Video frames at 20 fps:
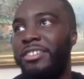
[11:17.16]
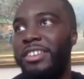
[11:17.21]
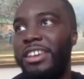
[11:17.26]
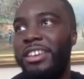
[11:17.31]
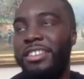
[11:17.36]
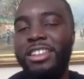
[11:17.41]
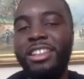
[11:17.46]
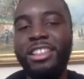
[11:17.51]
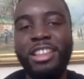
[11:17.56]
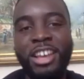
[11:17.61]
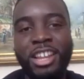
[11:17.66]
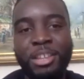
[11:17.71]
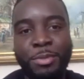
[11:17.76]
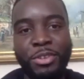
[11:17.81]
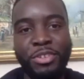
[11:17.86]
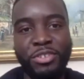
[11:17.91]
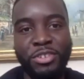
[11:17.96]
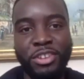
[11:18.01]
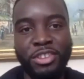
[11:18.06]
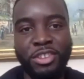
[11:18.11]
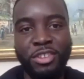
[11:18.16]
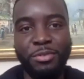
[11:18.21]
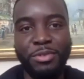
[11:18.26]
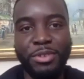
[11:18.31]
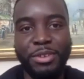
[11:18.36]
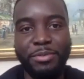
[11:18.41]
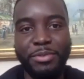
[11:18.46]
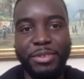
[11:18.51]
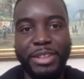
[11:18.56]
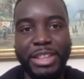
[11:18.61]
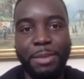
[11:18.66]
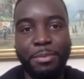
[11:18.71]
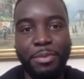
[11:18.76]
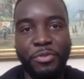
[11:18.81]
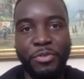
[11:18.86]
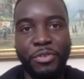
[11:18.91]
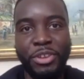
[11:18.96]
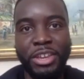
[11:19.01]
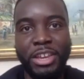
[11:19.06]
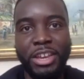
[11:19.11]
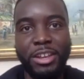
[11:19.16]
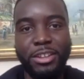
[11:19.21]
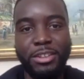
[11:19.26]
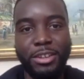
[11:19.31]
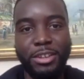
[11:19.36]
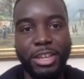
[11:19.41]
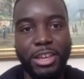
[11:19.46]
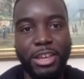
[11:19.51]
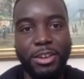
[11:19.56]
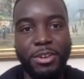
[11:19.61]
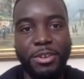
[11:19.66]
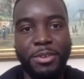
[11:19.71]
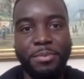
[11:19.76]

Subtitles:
it's the last place you go to when, like before you get home.